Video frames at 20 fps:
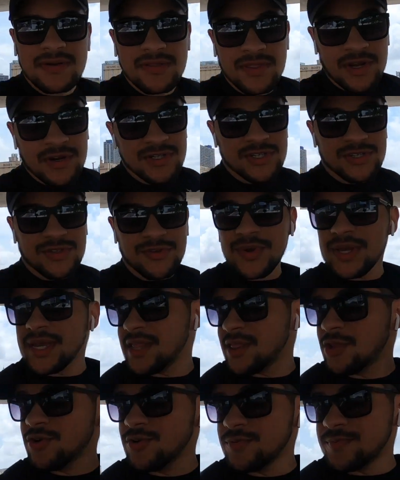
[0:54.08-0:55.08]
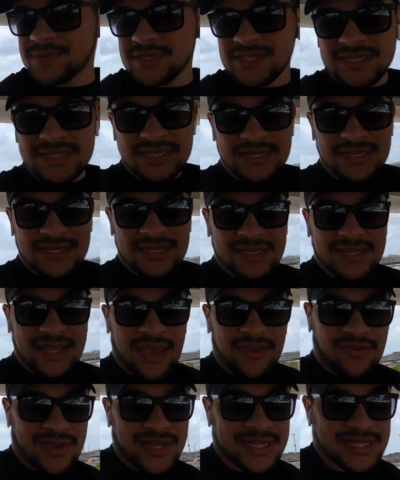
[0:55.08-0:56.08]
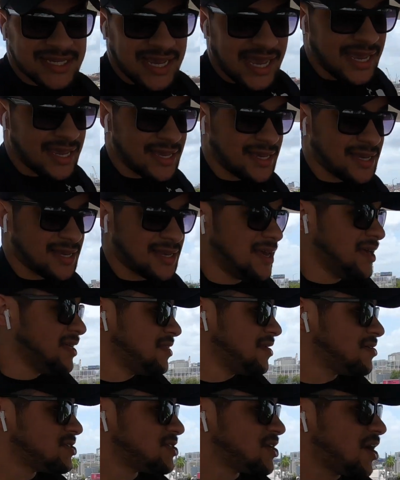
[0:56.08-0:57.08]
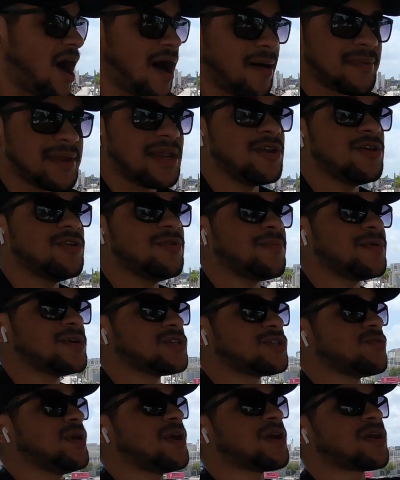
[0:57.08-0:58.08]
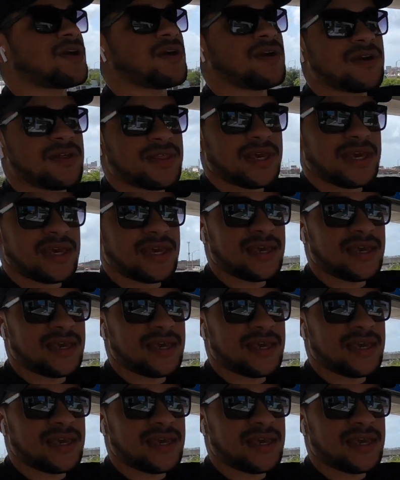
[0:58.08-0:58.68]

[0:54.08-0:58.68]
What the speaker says: There's 3 loops that you can take. There's the Omni loop, which we are currently